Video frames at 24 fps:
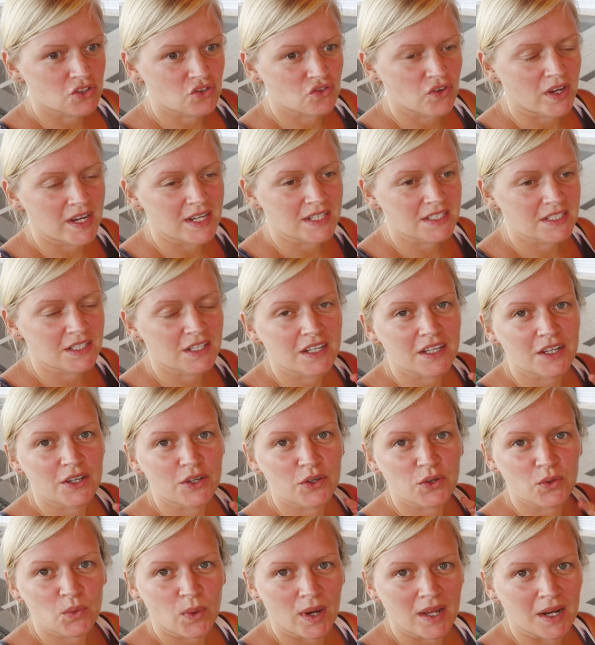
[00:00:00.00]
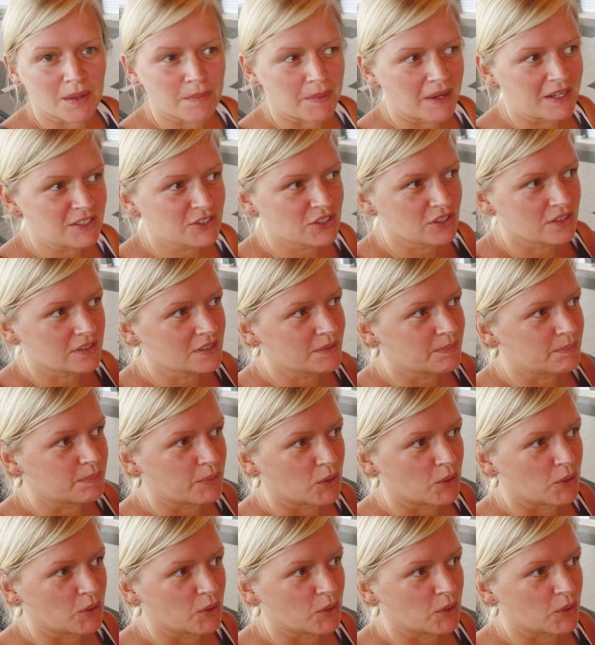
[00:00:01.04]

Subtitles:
straight to Kuala Besut,